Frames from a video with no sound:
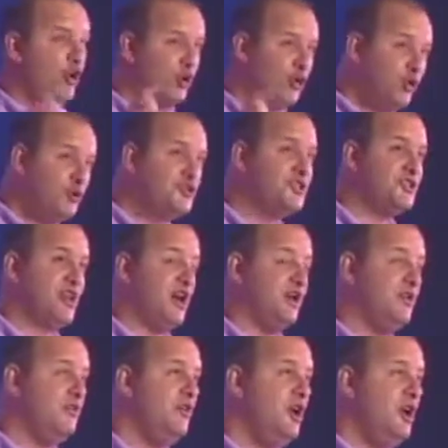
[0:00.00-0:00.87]

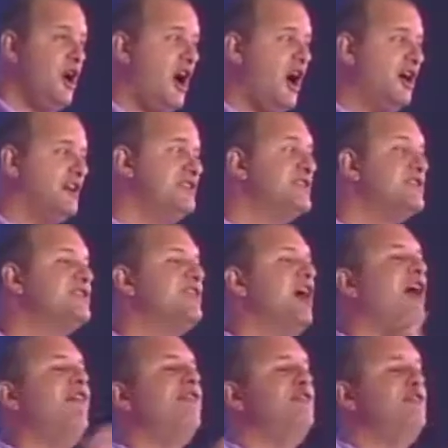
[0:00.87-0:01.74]
Also, our
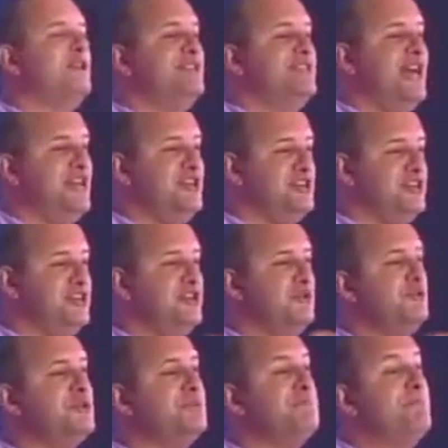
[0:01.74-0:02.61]
staff
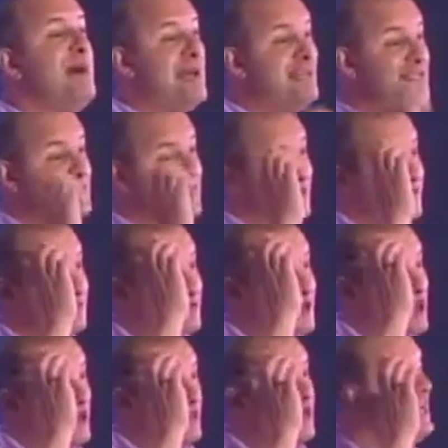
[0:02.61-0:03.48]
retention was massive.
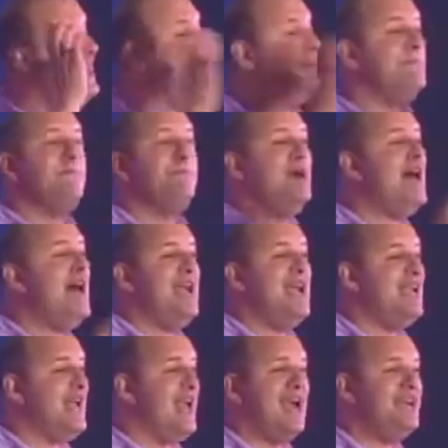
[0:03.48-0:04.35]
We didn't
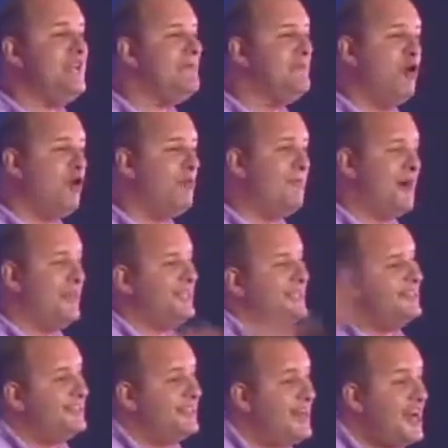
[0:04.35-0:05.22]
pay any more
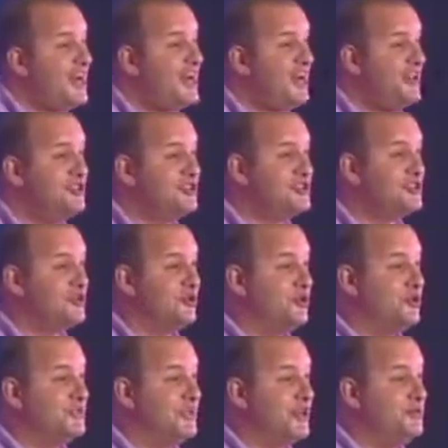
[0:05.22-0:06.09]
money than any other
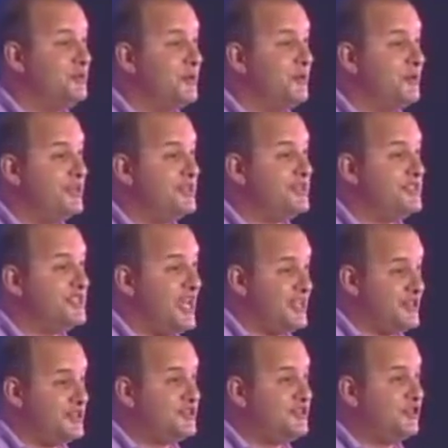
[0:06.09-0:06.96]
school did. We were a
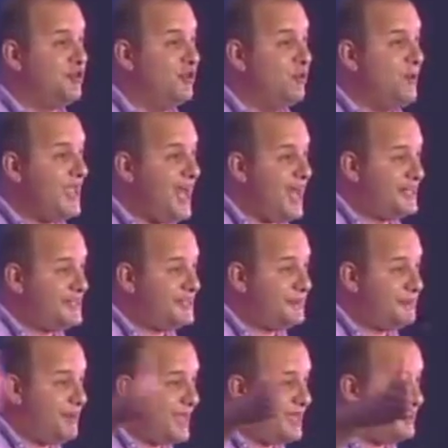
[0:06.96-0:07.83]
state school. We
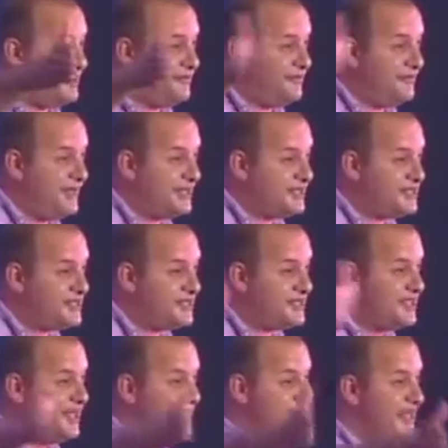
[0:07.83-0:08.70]
had to pay the
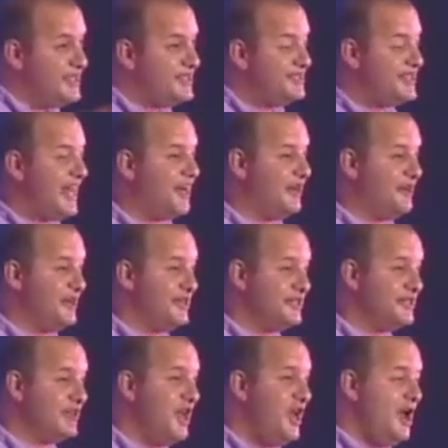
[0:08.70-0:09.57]
fixed
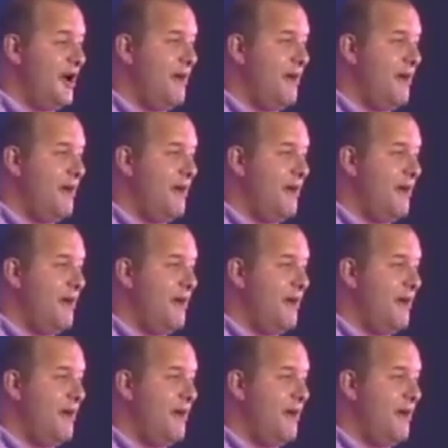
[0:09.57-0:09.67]
salaries.